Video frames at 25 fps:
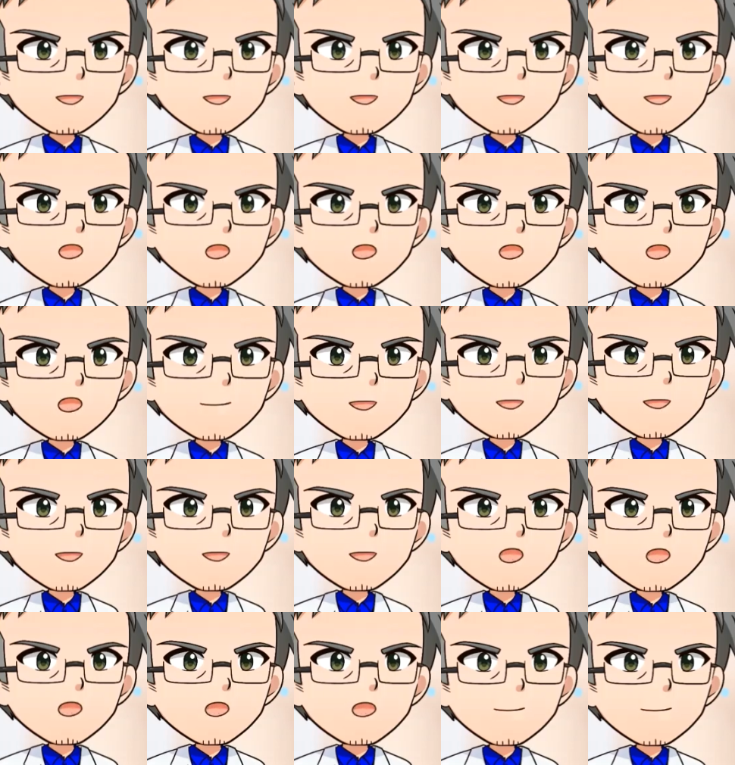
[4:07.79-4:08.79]
and
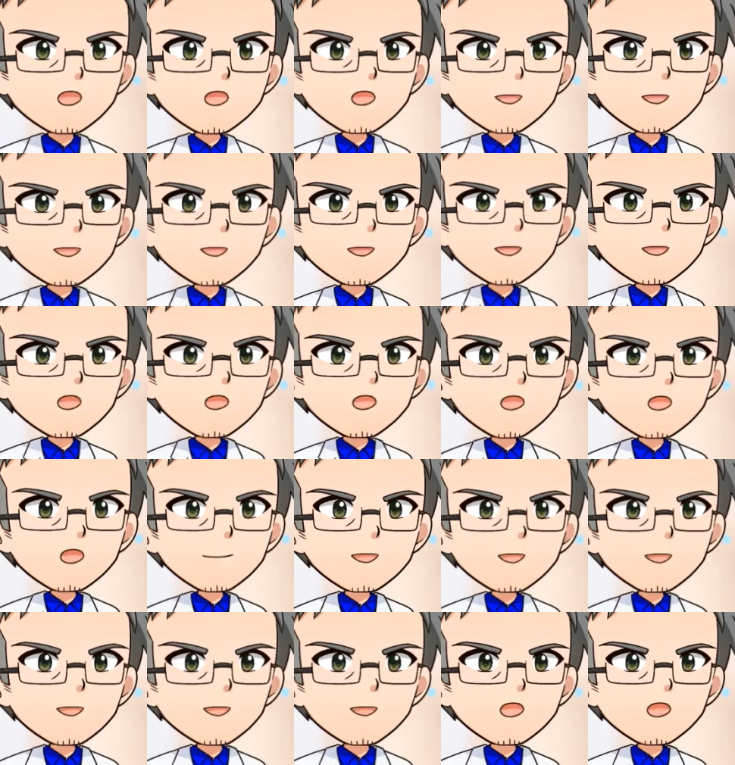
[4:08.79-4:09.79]
displaying 1 minute of
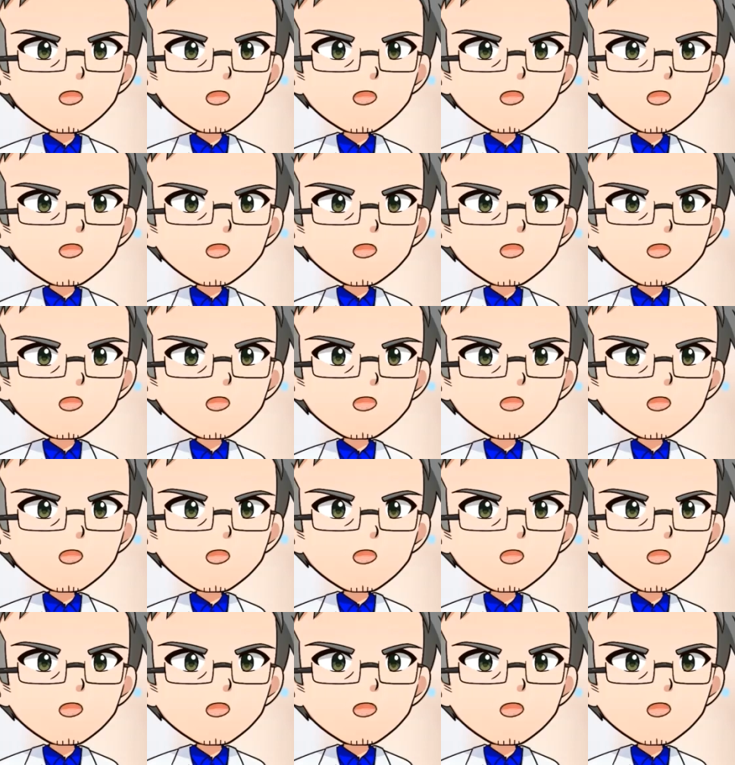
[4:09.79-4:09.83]
data,